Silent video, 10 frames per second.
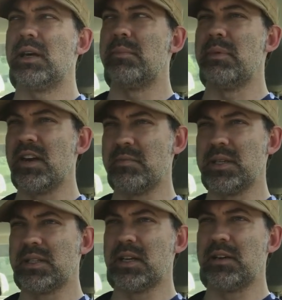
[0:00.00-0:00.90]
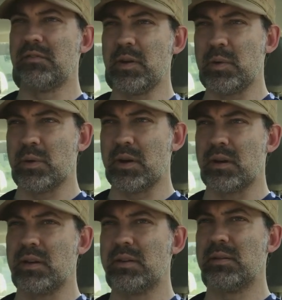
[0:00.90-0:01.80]
It may have been done in
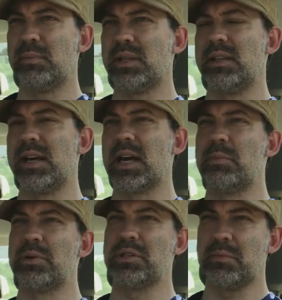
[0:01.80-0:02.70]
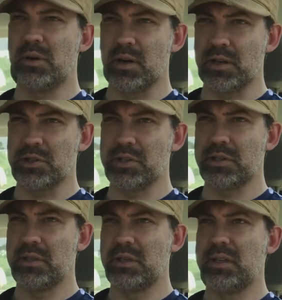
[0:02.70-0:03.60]
February, but then that got pushed to March,
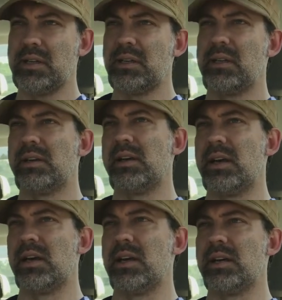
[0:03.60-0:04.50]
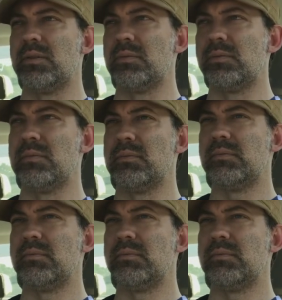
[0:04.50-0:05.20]
and